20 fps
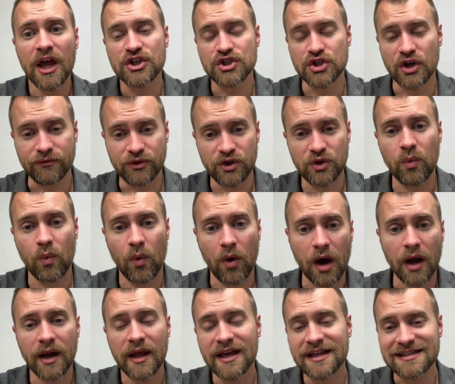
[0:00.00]
So if you
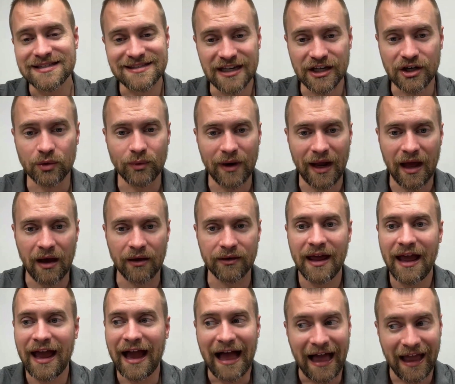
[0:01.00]
want, stick
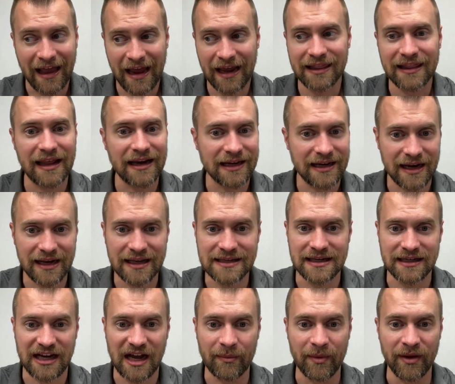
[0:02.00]
around. I got a lot of
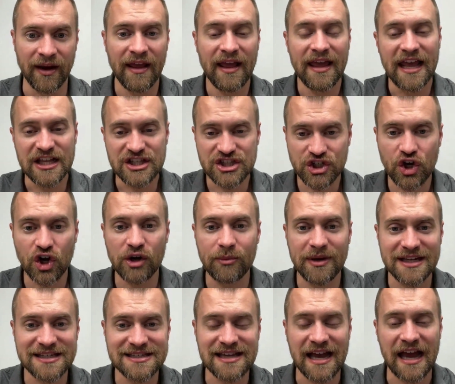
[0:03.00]
content coming. It's going to
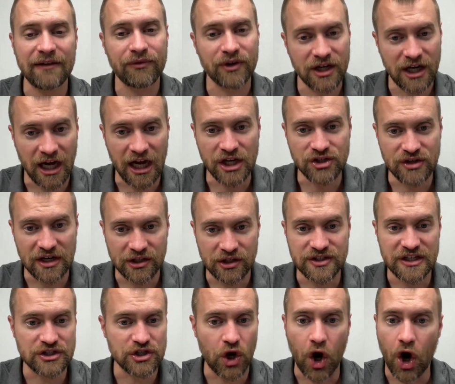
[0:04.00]
be designed for
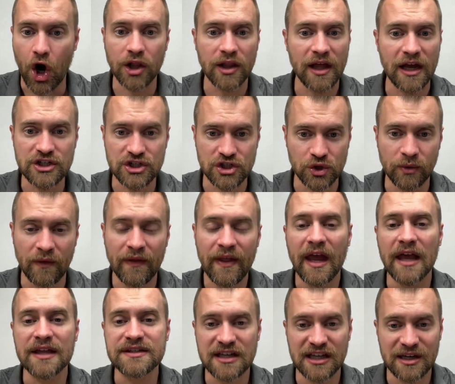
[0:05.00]
contractors. That's all I do.
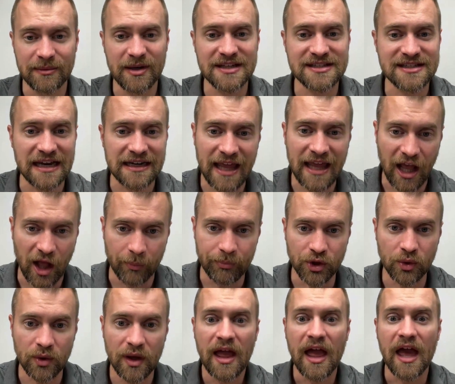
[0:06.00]
It's going to be designed to help
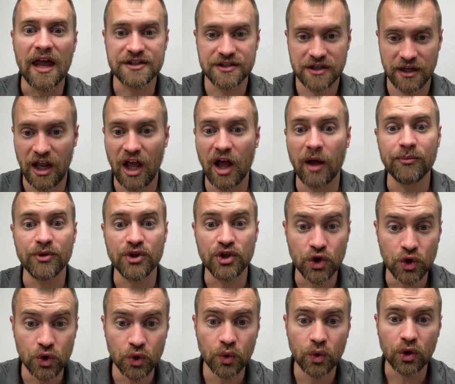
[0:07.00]
you, and it's going to help
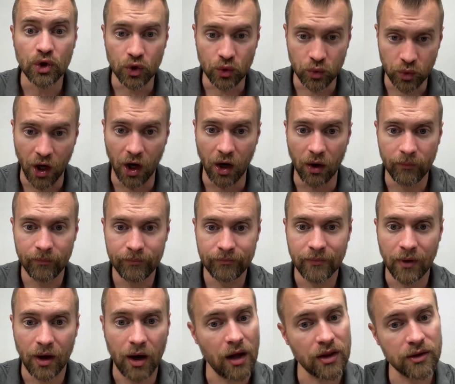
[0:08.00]
you grow.
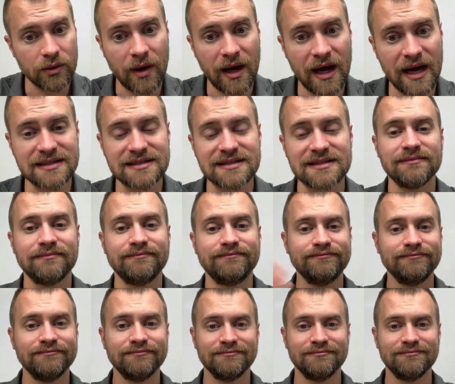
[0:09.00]
Otherwise,
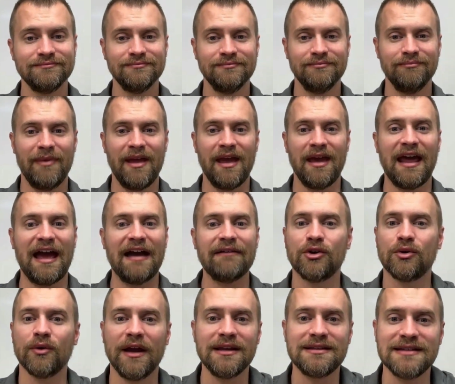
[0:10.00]
man, have
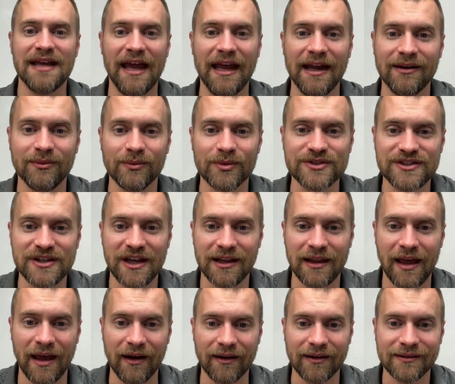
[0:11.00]
a great day. We'll see you
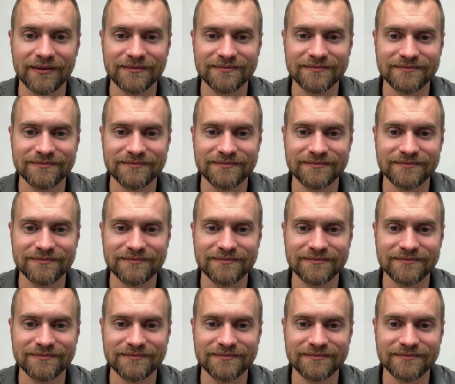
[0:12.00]
later.